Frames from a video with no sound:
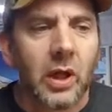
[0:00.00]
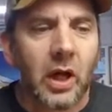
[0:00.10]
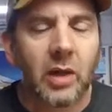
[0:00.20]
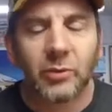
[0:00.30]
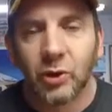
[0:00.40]

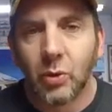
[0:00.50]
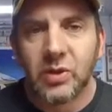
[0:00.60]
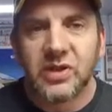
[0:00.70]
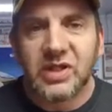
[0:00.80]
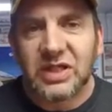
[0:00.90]
Um, they're
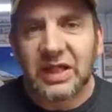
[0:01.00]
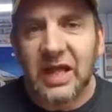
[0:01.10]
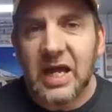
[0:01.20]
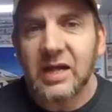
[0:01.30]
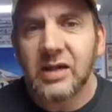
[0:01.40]
going to
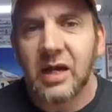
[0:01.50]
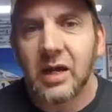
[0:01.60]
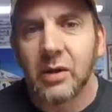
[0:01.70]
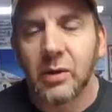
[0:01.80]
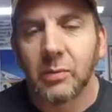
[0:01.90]
Disneyland
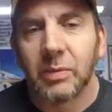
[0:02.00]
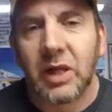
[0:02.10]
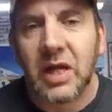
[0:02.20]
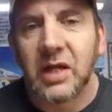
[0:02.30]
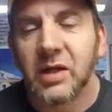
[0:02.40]
and they're
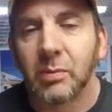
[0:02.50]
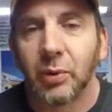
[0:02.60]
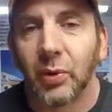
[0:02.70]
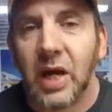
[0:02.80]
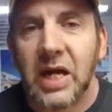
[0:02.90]
playing in the
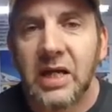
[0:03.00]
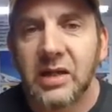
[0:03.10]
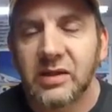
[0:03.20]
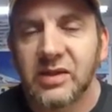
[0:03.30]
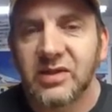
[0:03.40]
parade
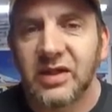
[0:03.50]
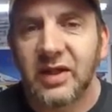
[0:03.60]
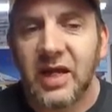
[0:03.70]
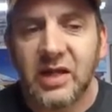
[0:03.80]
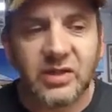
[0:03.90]
at
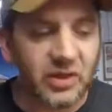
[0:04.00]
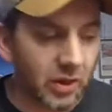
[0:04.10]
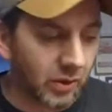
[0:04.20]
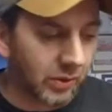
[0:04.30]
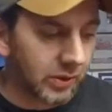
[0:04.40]
Disneyland,
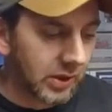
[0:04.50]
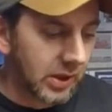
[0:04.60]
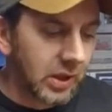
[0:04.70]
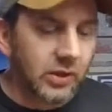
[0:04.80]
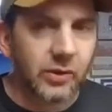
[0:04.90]
so
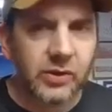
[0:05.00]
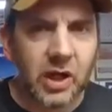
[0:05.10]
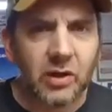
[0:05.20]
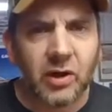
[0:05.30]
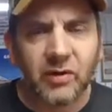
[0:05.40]
they're
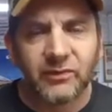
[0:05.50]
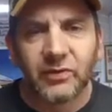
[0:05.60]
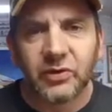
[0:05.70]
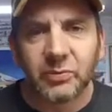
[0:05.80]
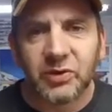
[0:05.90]
down there
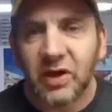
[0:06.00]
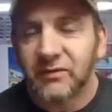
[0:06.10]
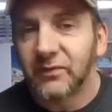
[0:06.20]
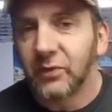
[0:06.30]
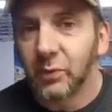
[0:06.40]
for some
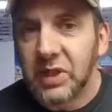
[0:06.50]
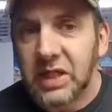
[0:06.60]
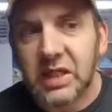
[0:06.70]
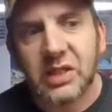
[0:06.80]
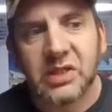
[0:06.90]
stuff for the
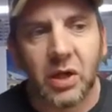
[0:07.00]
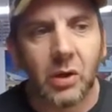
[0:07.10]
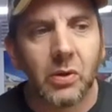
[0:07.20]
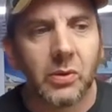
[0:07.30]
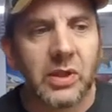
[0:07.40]
week.
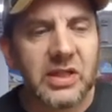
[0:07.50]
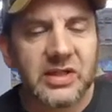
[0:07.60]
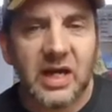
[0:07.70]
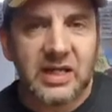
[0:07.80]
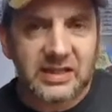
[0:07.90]
So
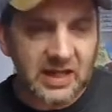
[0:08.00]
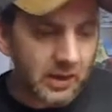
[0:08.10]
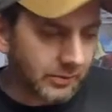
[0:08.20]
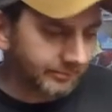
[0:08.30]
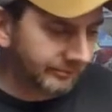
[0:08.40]
he's out of
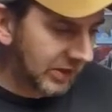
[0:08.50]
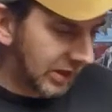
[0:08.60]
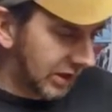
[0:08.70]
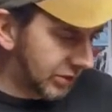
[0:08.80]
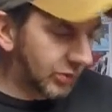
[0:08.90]
town.
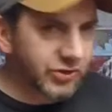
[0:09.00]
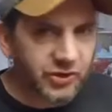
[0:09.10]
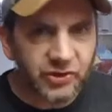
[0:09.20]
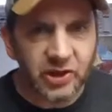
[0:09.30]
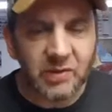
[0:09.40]
So it's
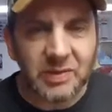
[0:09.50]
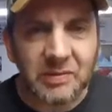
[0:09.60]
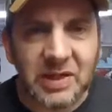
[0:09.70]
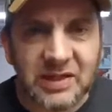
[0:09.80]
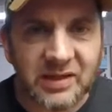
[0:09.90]
just going to
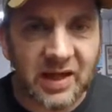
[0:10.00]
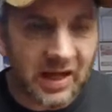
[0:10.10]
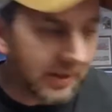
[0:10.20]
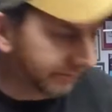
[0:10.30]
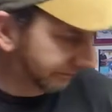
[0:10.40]
be me
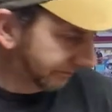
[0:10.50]
today.